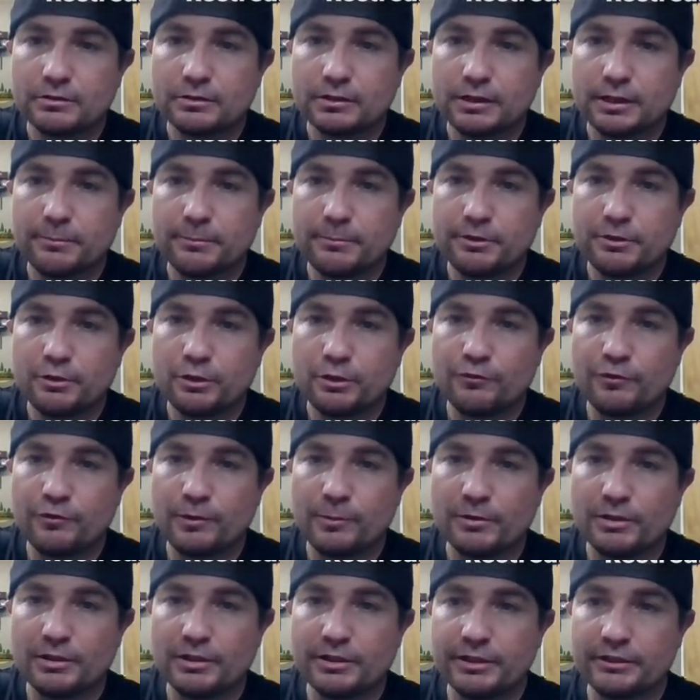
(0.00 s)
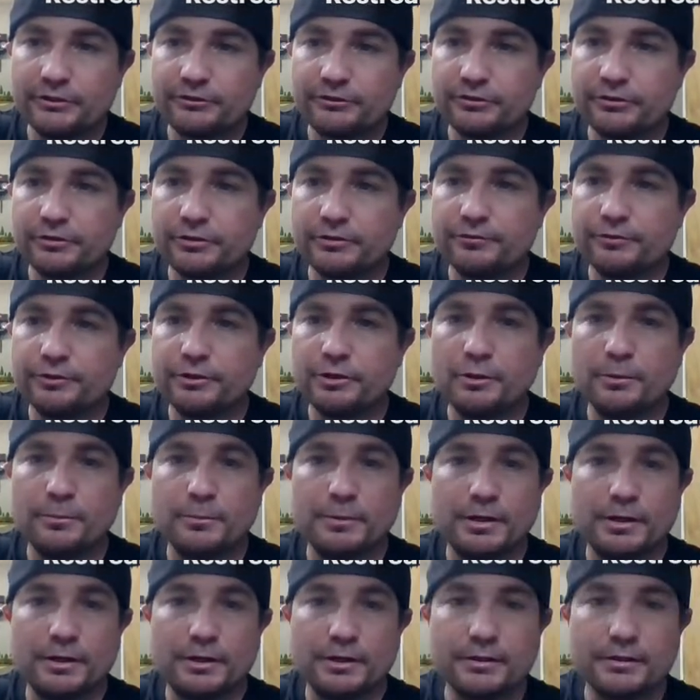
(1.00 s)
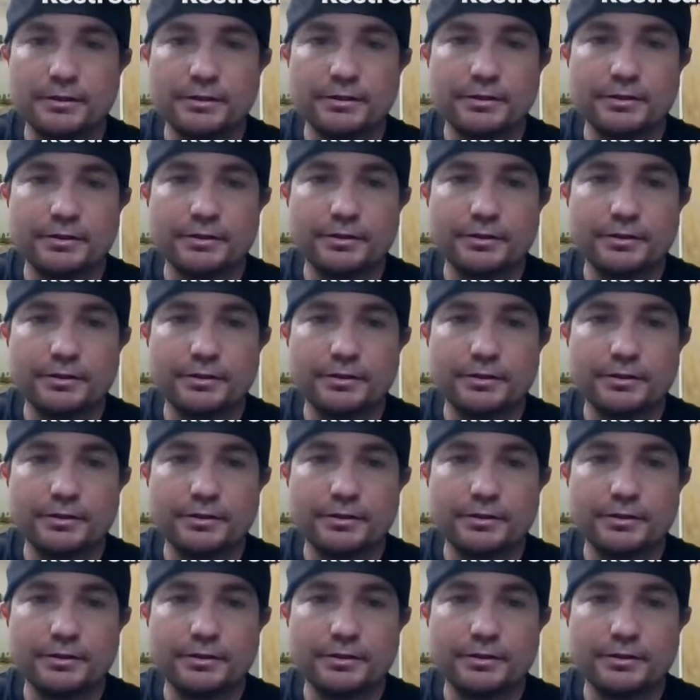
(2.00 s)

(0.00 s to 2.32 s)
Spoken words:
Let me know if I'm glitching, if you don't mind.